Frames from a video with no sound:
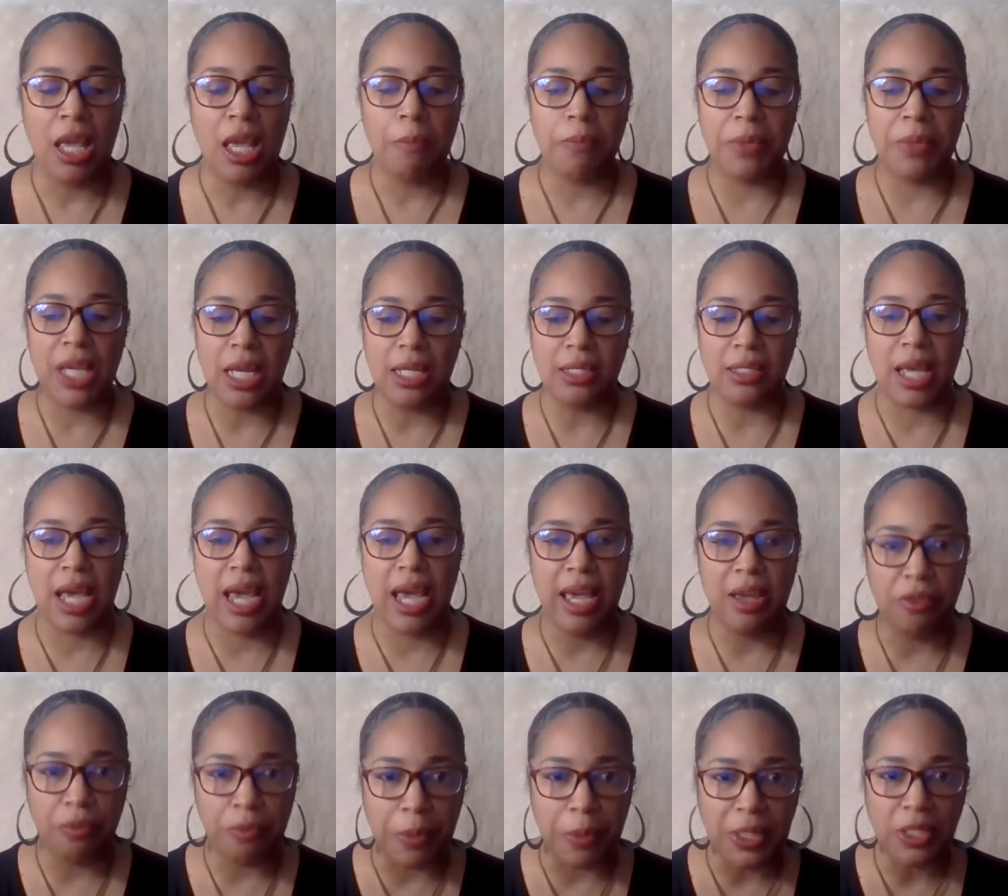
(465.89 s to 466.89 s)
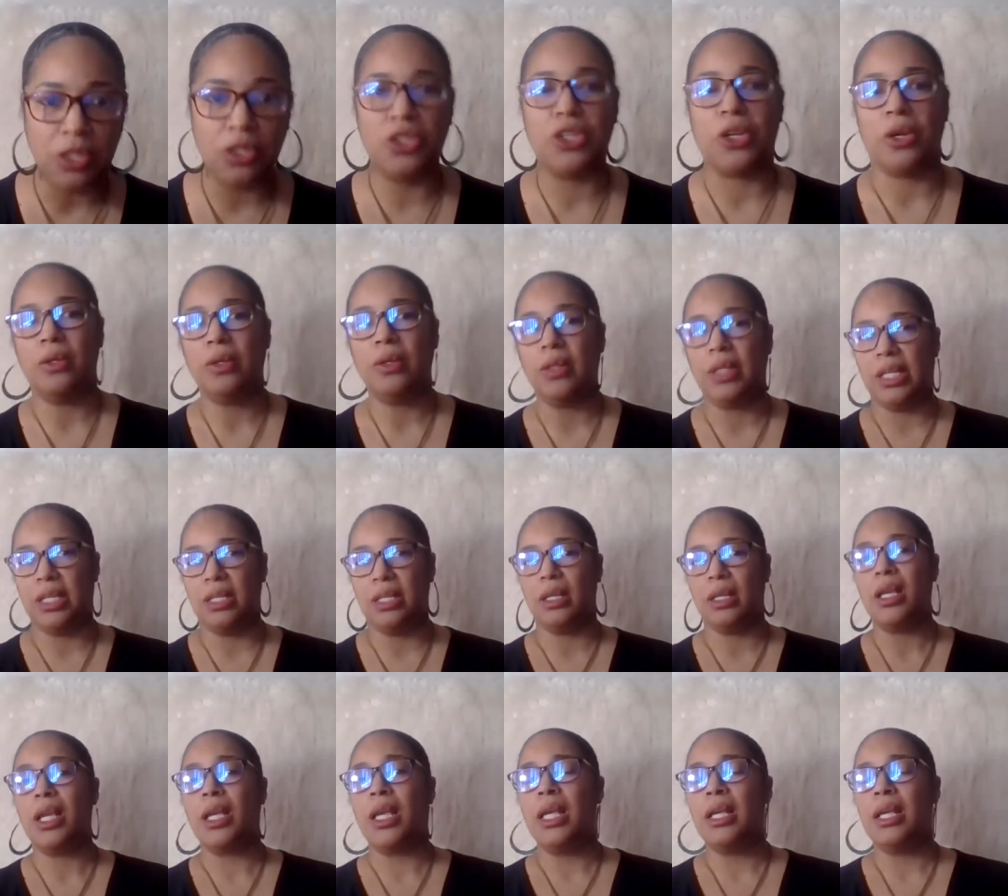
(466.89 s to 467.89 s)
Because I have been journaling
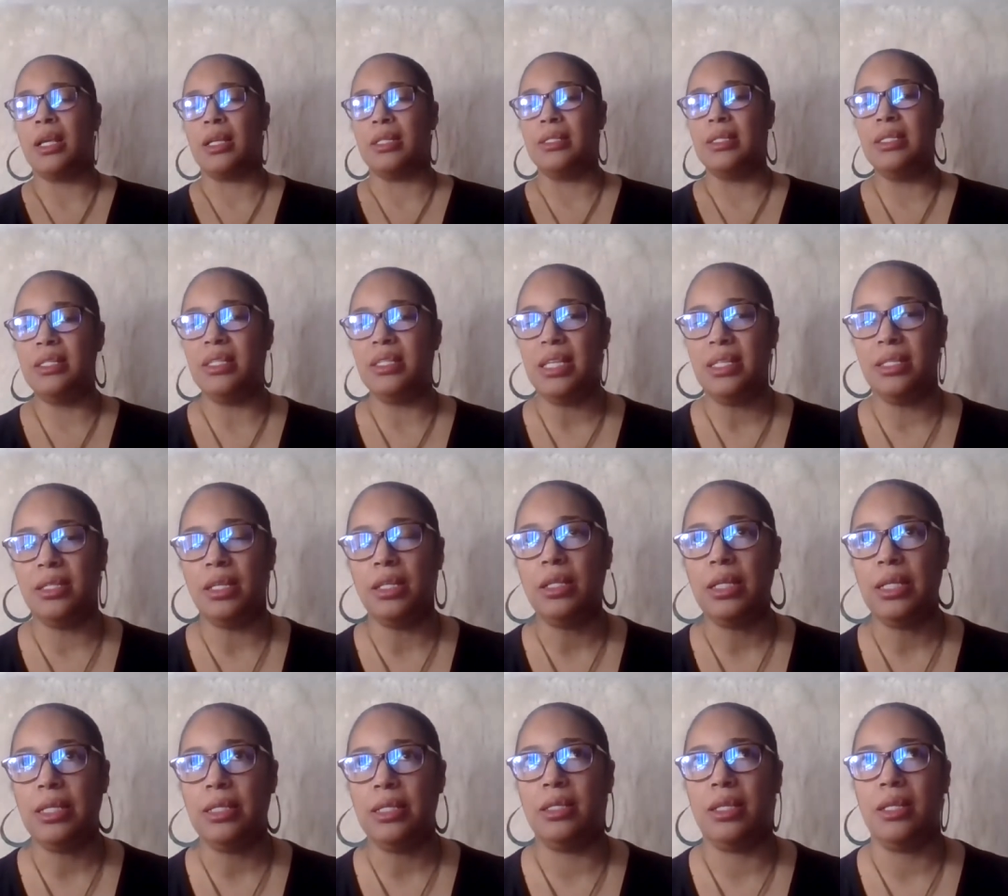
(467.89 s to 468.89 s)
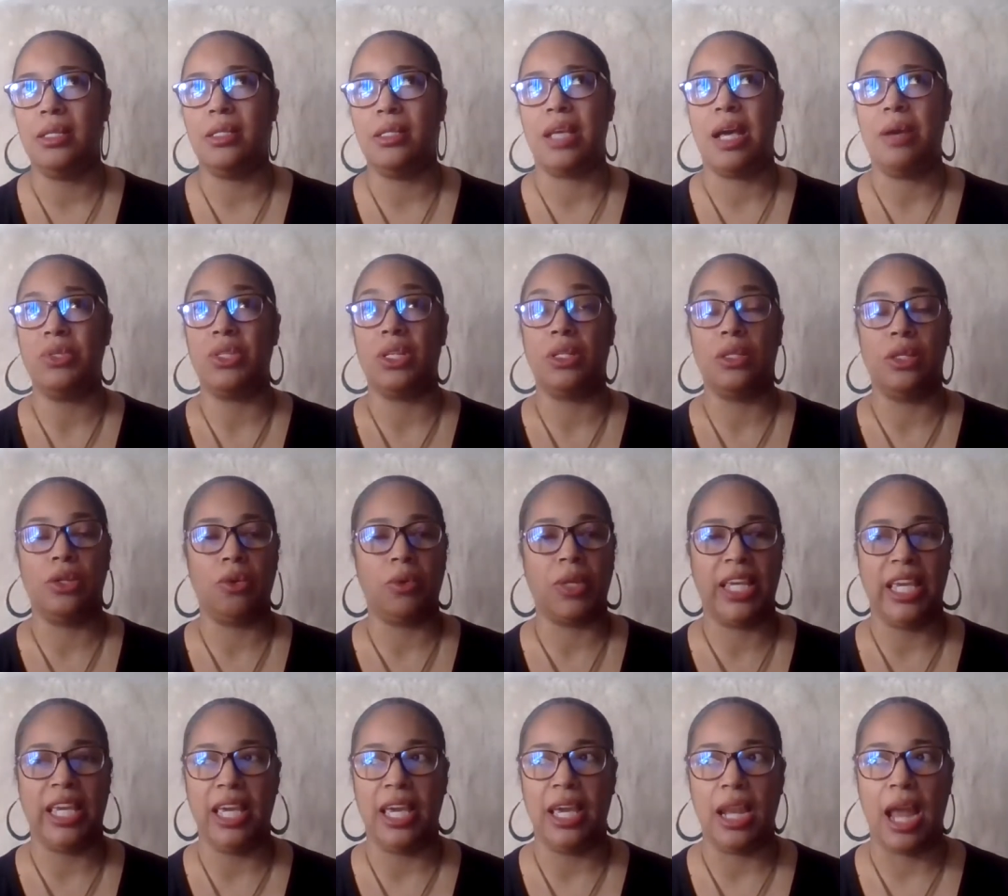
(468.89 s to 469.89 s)
consistently since I was a little
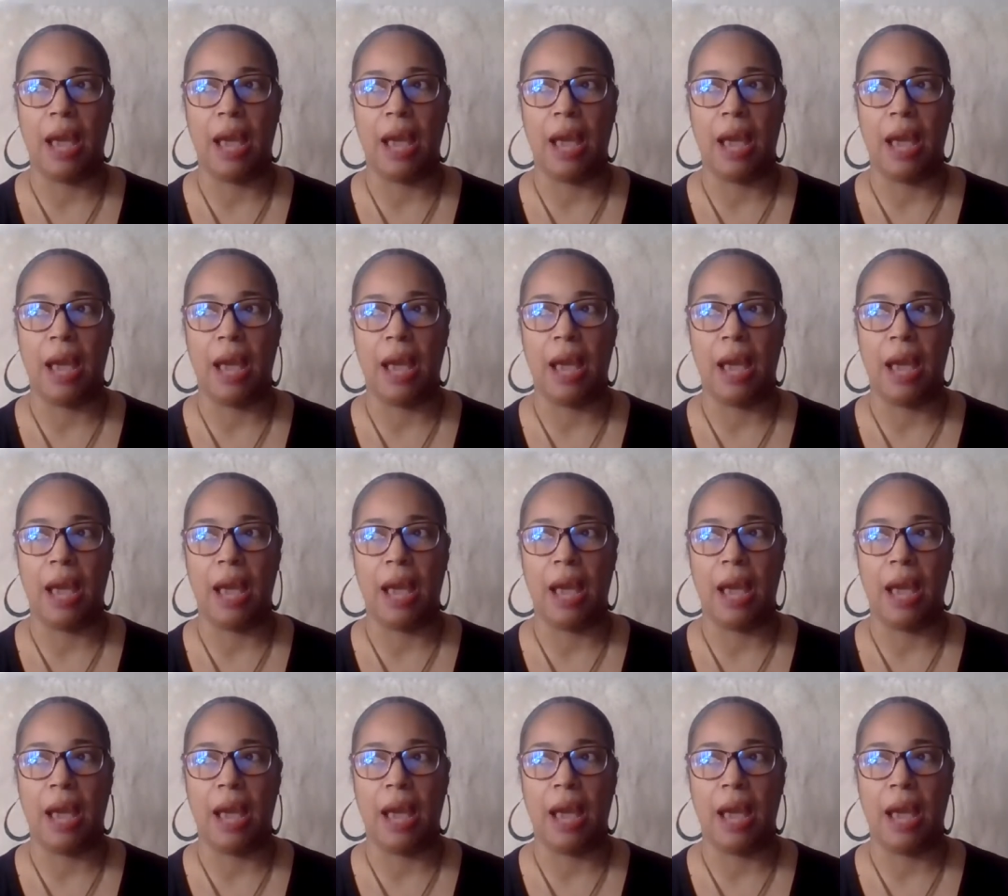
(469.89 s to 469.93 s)
kid.